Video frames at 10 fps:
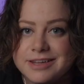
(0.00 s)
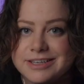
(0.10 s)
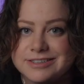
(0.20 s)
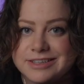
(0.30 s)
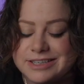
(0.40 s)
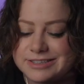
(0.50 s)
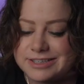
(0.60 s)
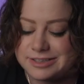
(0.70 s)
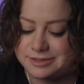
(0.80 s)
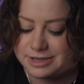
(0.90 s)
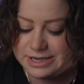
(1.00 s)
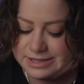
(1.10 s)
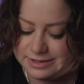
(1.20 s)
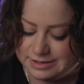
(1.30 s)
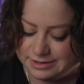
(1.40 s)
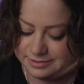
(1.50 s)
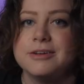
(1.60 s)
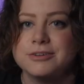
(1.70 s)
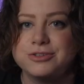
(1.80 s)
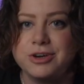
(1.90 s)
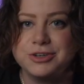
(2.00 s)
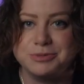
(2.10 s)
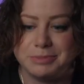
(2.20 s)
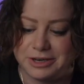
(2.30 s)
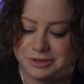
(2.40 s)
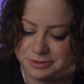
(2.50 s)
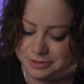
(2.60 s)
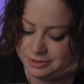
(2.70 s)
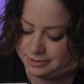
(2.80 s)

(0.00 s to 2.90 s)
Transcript: these are the accessories, your instruction manual,